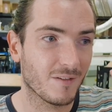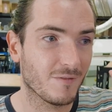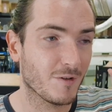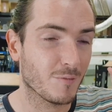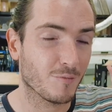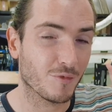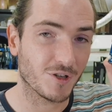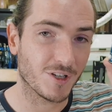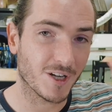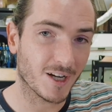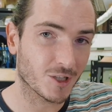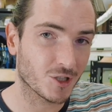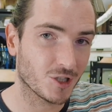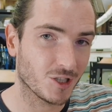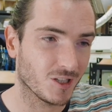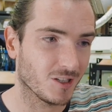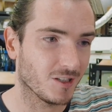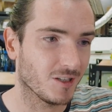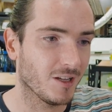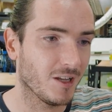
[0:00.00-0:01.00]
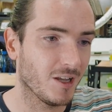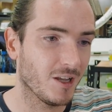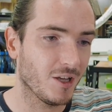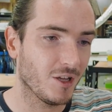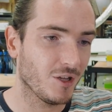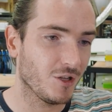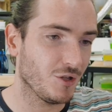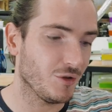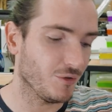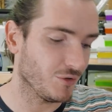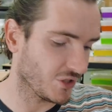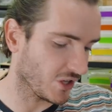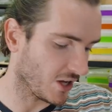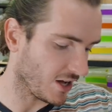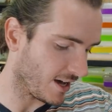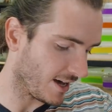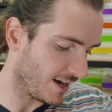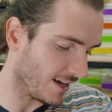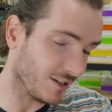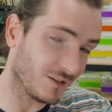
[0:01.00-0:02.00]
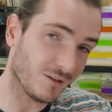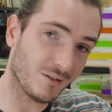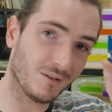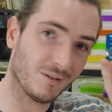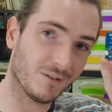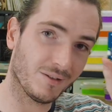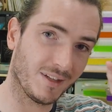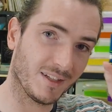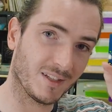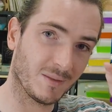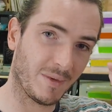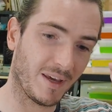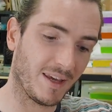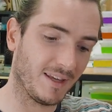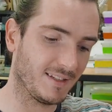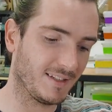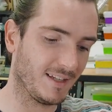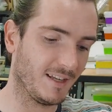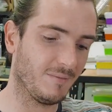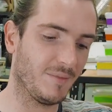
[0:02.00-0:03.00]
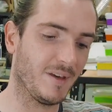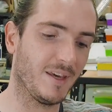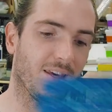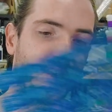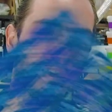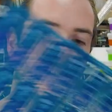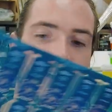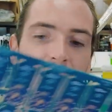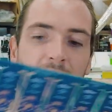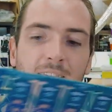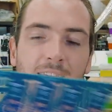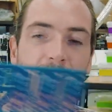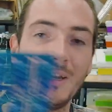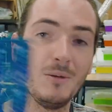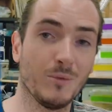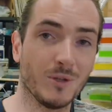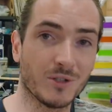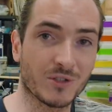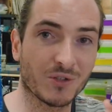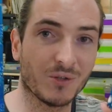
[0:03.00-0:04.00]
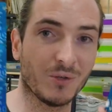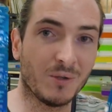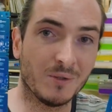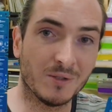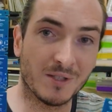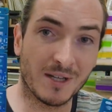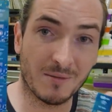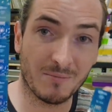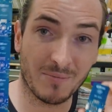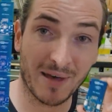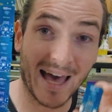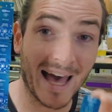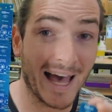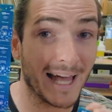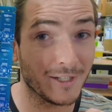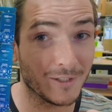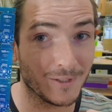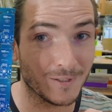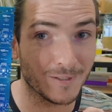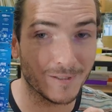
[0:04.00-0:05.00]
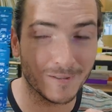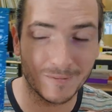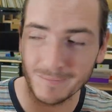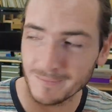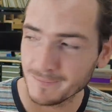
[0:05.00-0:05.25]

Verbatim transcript: for production, you tile this PCB in what's called a panel.